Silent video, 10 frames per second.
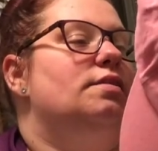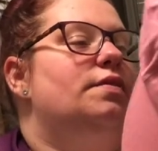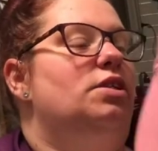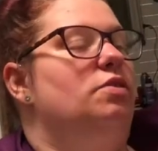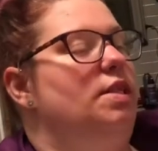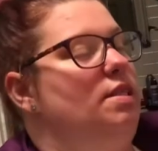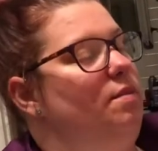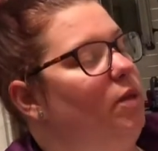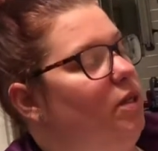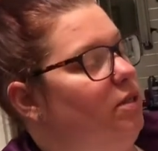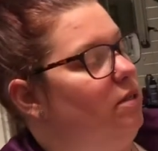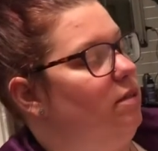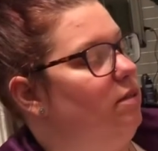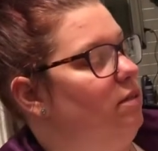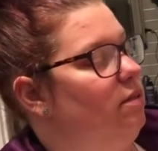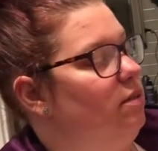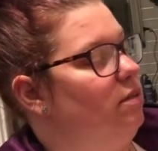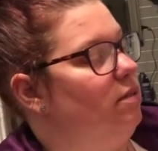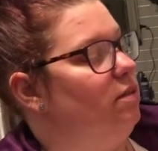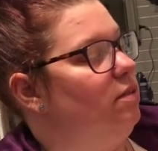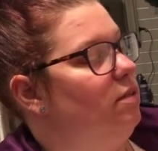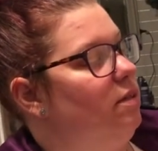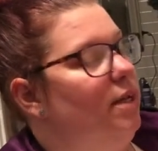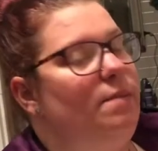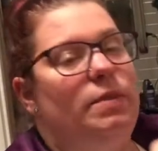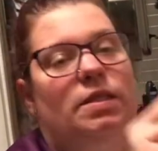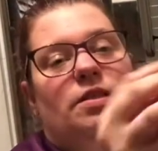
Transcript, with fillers: official Disney Parks. Yep. And this is